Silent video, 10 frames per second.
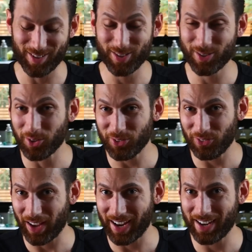
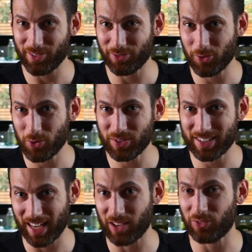certified food
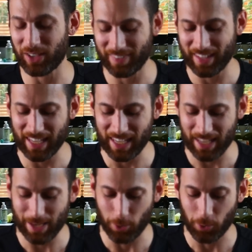safe in the
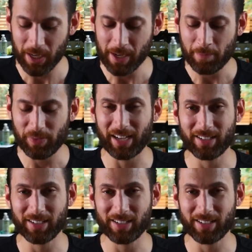EU and